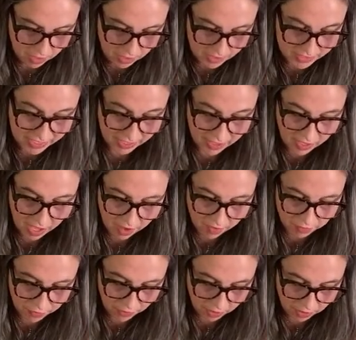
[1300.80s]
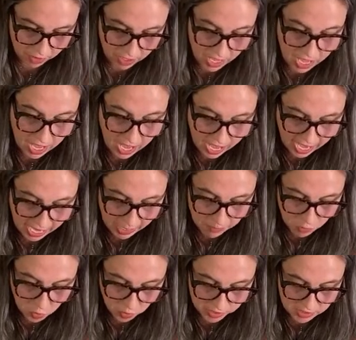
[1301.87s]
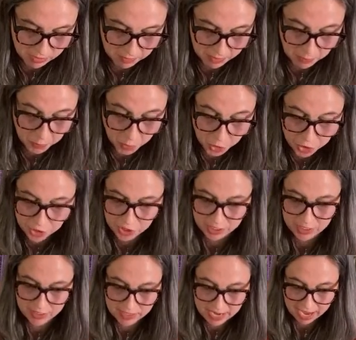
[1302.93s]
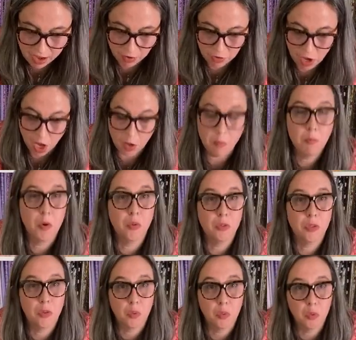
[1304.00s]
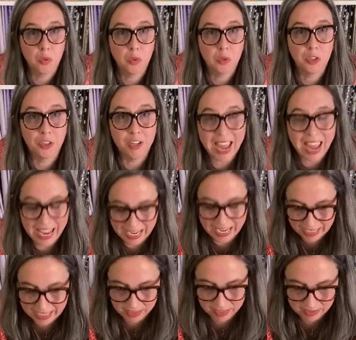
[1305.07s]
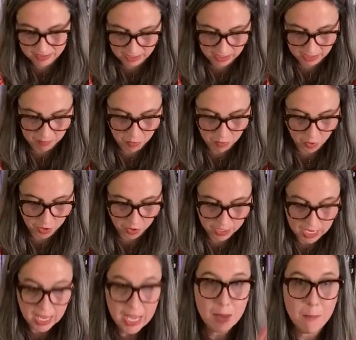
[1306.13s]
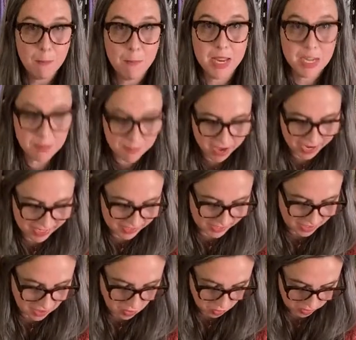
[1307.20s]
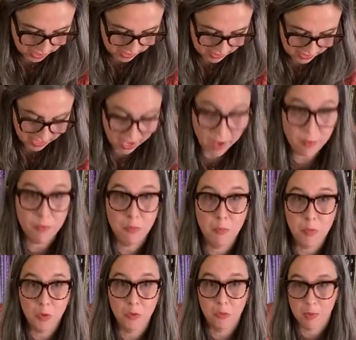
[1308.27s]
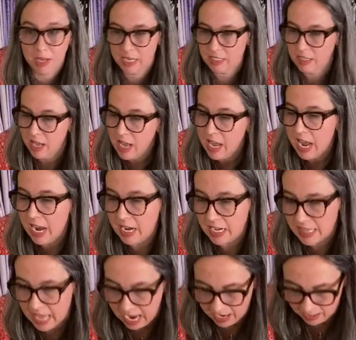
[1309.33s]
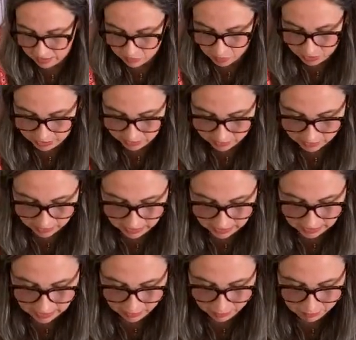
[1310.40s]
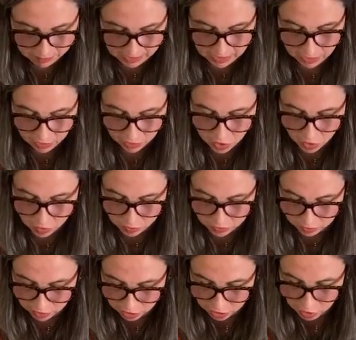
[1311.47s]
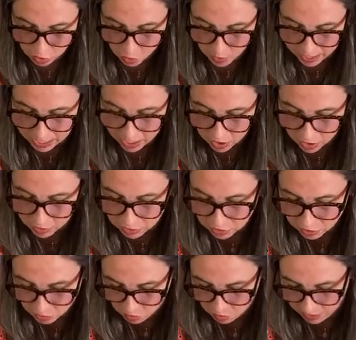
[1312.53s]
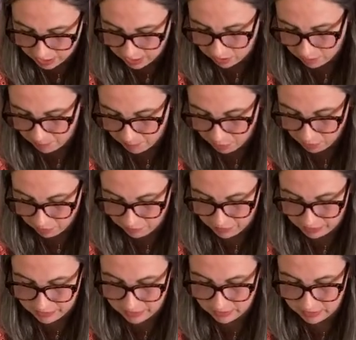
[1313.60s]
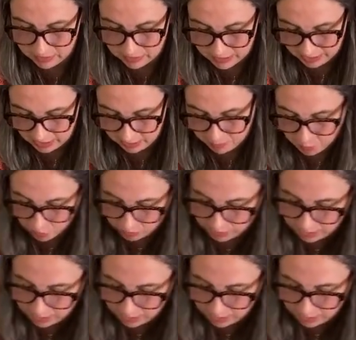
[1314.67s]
to cover, I'm going to be pushing down on both the ruler and the sticky board, minimizing the risk of movement. And that is what is going to give me those square, perfect sticky board